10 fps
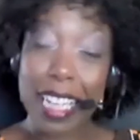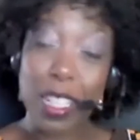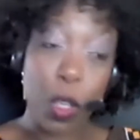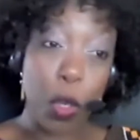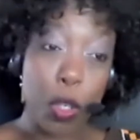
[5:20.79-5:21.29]

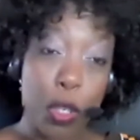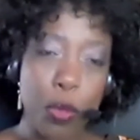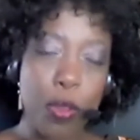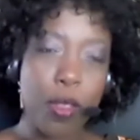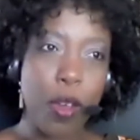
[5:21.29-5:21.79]
And so
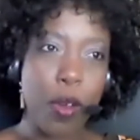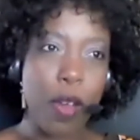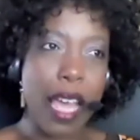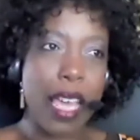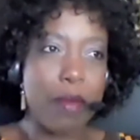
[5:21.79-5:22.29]
true.
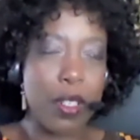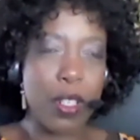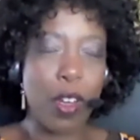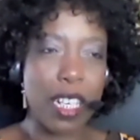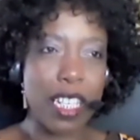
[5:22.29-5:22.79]
Though I am
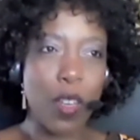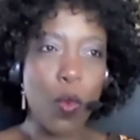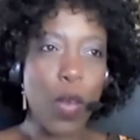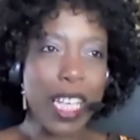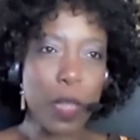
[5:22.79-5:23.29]
shocked,
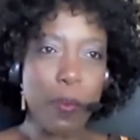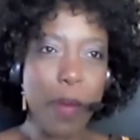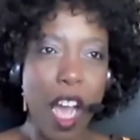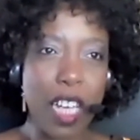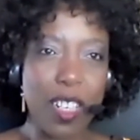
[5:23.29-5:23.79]
which
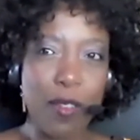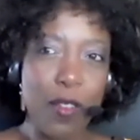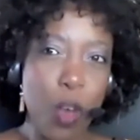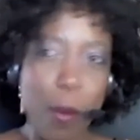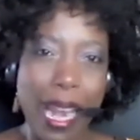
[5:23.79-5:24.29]
part
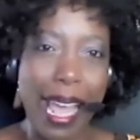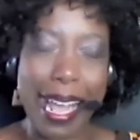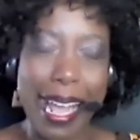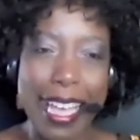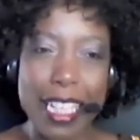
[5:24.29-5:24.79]
of
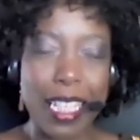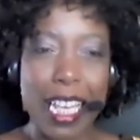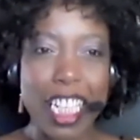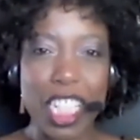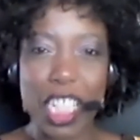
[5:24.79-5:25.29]
Nomalanga is
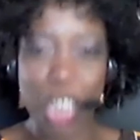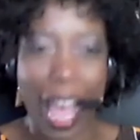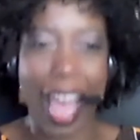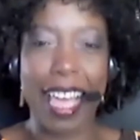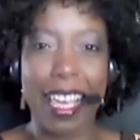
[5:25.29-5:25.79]

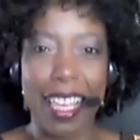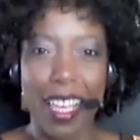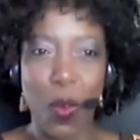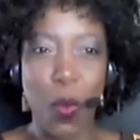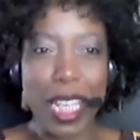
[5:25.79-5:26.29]
shy?
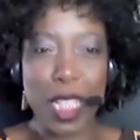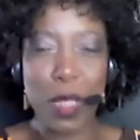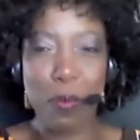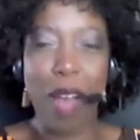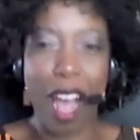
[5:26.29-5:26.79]

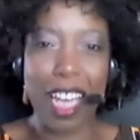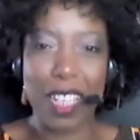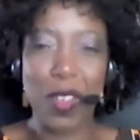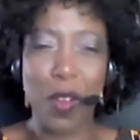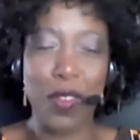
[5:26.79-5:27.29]
Which
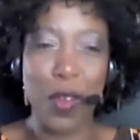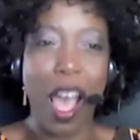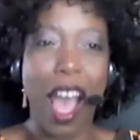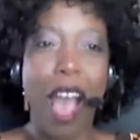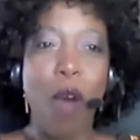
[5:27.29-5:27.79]
part of you,
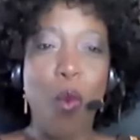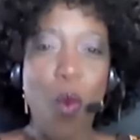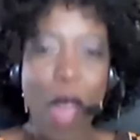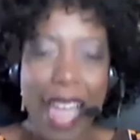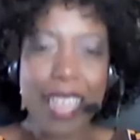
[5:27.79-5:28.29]

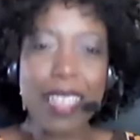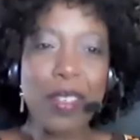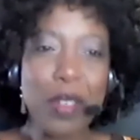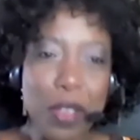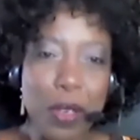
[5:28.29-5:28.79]
when
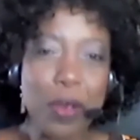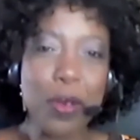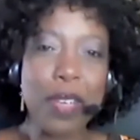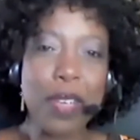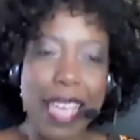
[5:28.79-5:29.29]
do
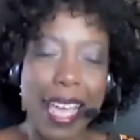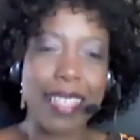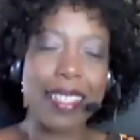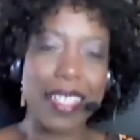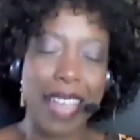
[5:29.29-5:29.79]
you
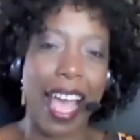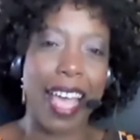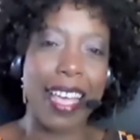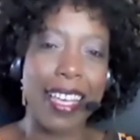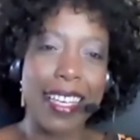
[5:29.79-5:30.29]
get
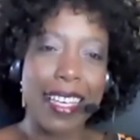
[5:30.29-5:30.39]
shy?